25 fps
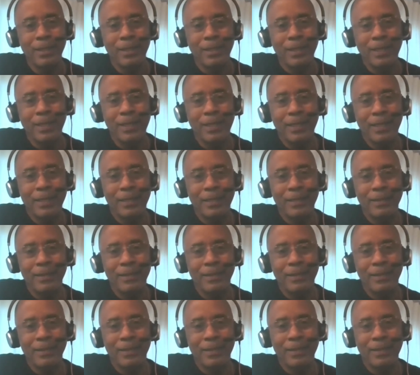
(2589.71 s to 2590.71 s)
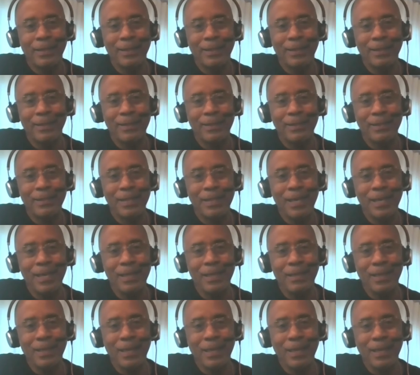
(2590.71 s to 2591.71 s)
and it's not
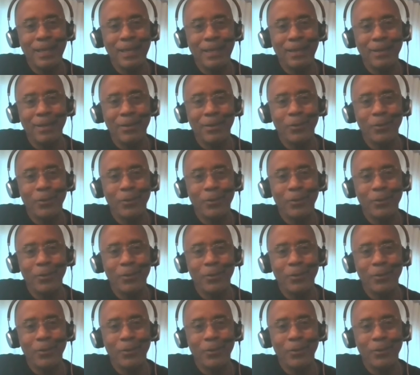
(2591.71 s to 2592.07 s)
like